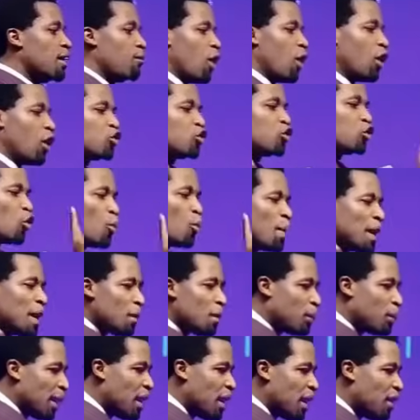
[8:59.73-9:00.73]
But too
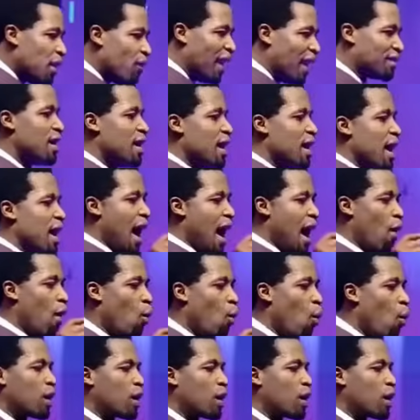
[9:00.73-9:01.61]
many believers are